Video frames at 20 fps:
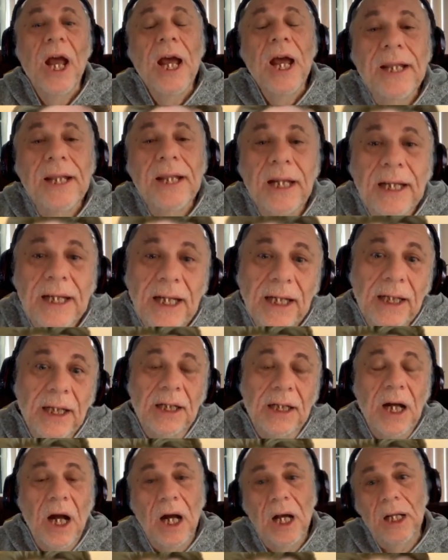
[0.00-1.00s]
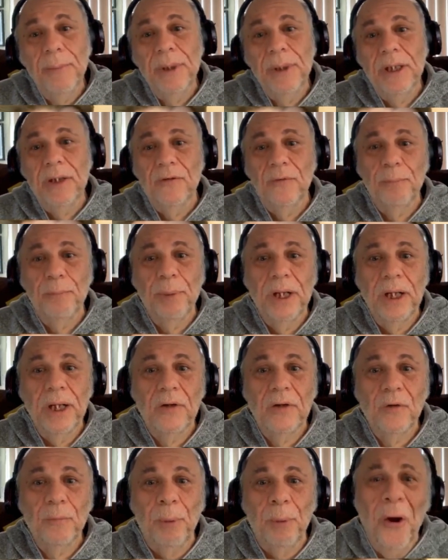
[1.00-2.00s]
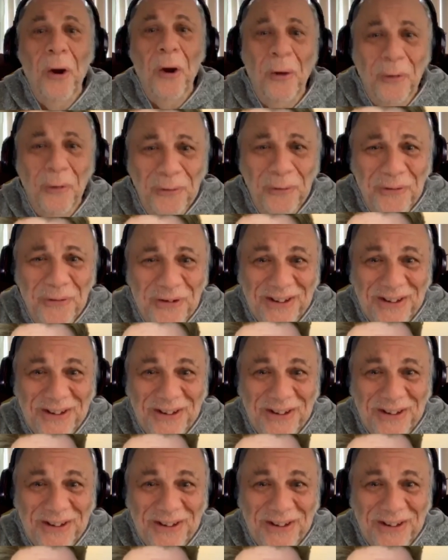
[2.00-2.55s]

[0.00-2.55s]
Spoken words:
The gig economy has been exposed.